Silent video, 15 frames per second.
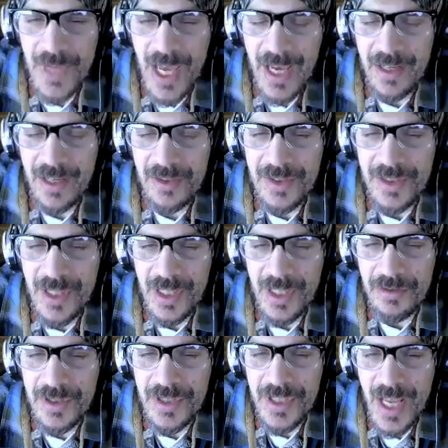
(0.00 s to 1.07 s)
Hex and
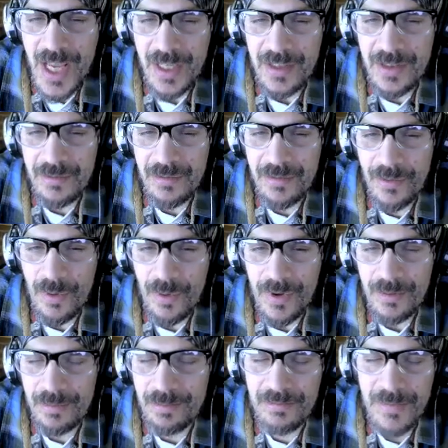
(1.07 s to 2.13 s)
you stake it for